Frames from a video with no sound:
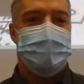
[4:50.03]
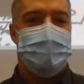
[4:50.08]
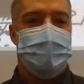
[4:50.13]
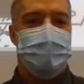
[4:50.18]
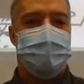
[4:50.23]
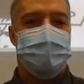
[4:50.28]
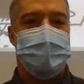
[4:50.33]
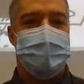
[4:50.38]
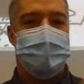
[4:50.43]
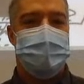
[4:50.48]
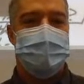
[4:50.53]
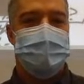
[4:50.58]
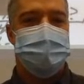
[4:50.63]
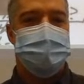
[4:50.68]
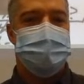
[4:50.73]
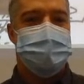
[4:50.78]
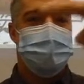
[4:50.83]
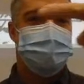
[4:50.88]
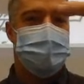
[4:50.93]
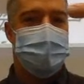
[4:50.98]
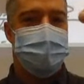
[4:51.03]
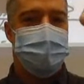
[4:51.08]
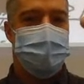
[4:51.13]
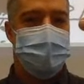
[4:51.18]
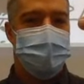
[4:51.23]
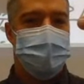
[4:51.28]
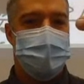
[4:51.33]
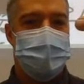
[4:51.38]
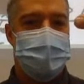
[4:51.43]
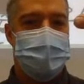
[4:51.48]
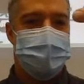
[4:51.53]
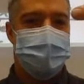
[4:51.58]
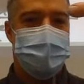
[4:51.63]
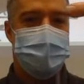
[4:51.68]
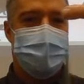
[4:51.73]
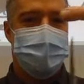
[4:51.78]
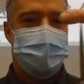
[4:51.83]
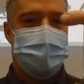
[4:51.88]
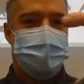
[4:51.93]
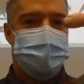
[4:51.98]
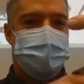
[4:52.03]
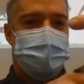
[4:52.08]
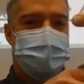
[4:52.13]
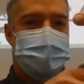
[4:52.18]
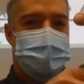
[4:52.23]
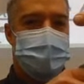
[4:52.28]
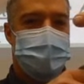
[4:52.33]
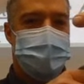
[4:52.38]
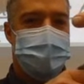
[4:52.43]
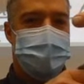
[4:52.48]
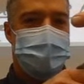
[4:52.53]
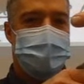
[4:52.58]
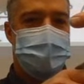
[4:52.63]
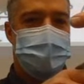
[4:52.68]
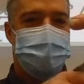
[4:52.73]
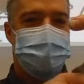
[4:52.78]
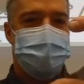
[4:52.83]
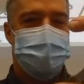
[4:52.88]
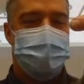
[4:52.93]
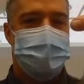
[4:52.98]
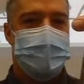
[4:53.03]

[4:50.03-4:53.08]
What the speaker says: if I stick my finger out and I cut it off,